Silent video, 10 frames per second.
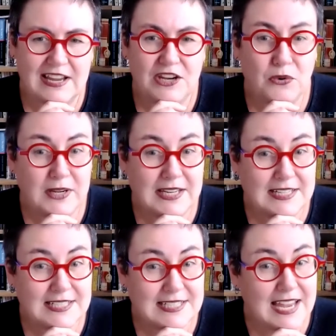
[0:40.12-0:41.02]
you're here
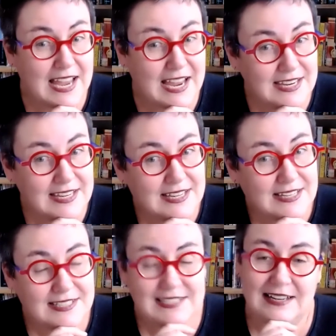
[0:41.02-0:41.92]
today
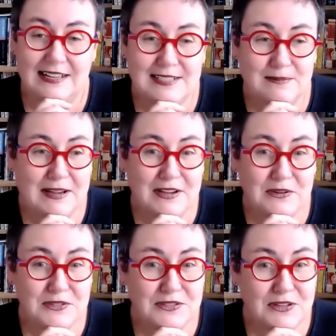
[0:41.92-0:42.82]
to tell us about your
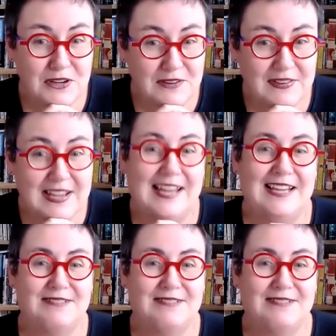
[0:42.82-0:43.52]
survey.